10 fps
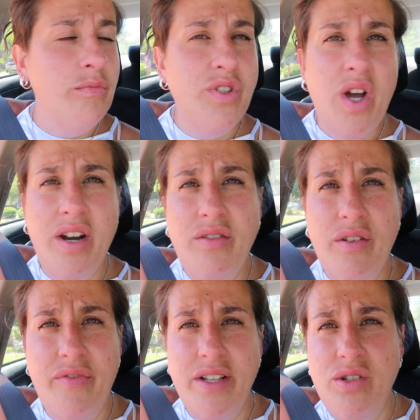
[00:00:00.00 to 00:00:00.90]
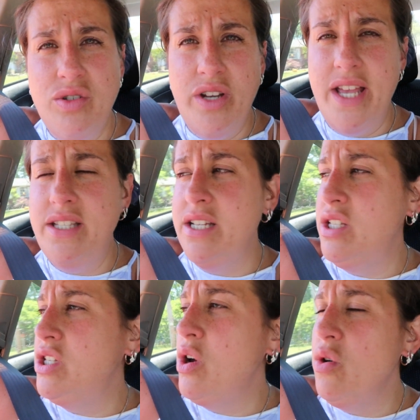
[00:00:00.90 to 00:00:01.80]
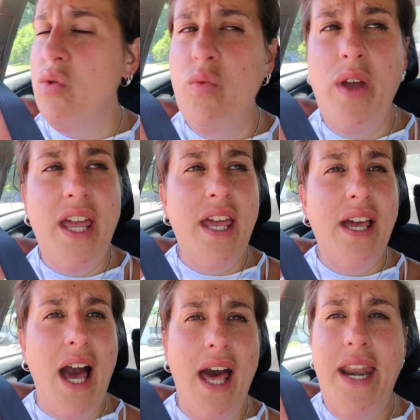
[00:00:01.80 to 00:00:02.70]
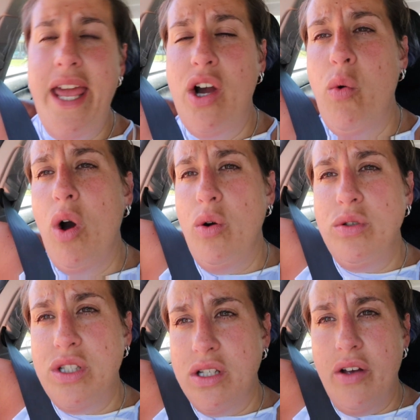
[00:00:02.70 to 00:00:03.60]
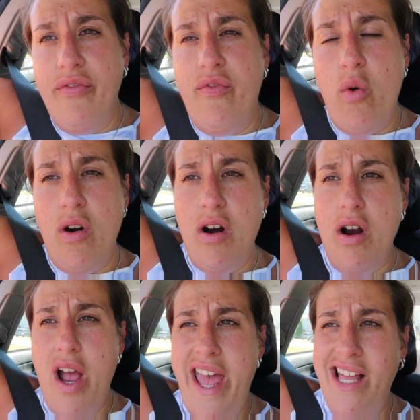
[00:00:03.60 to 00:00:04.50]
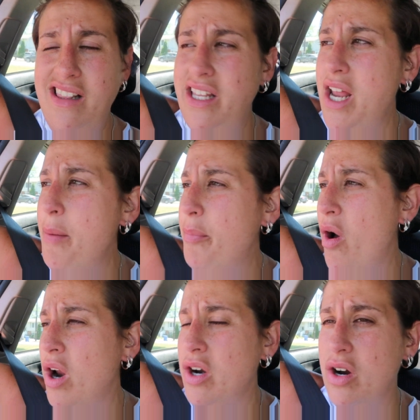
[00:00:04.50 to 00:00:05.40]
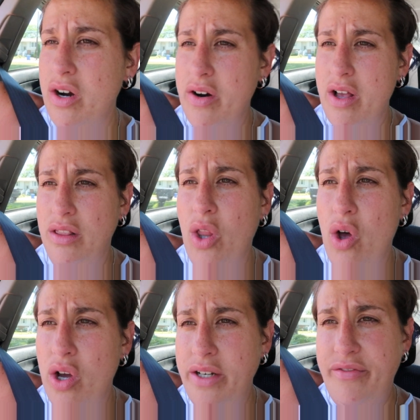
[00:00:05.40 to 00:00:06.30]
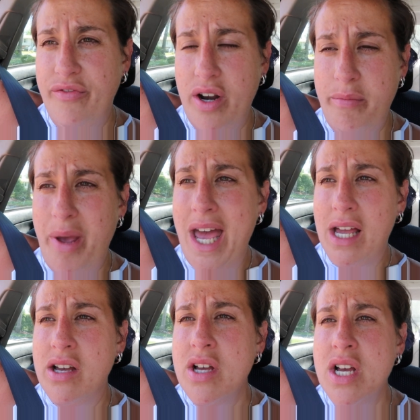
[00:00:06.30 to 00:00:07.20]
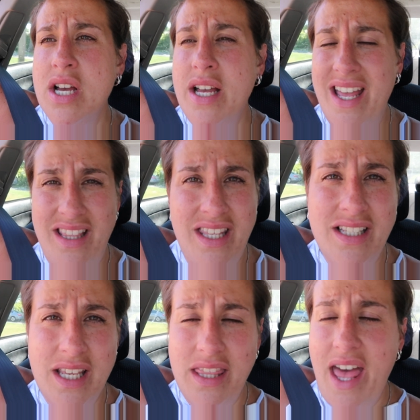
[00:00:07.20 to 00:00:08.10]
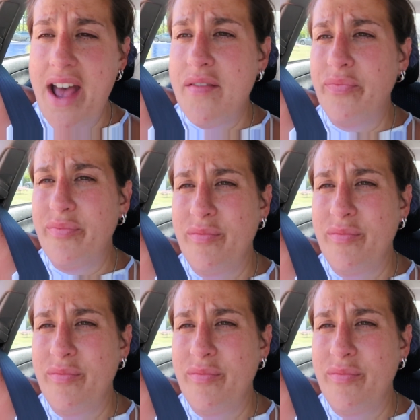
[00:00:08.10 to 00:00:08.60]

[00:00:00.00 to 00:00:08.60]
so I don't know if I told you guys this. So we got a quote for a cleanup on our lawn, front and back, and things like that.